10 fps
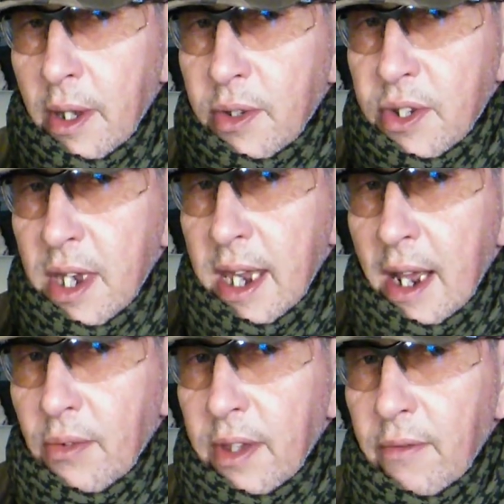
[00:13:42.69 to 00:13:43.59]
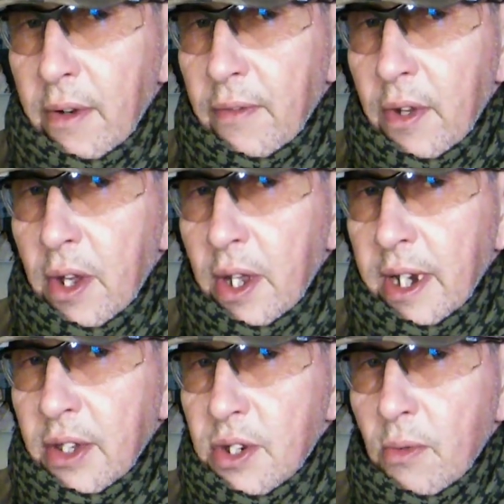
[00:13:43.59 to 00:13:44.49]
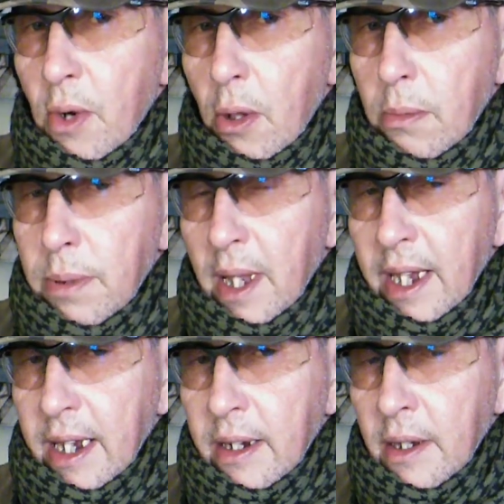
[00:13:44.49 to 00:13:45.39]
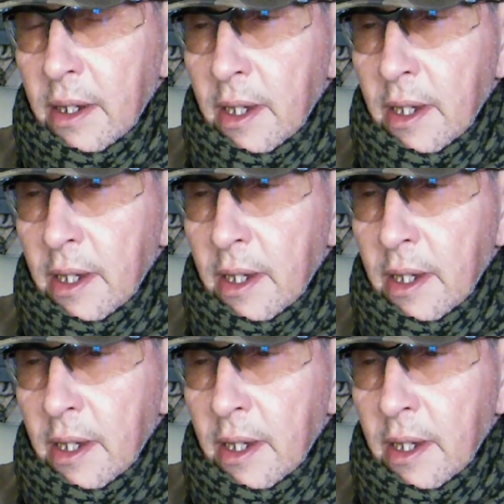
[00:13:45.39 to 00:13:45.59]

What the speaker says: and see how they've reverted into role playing,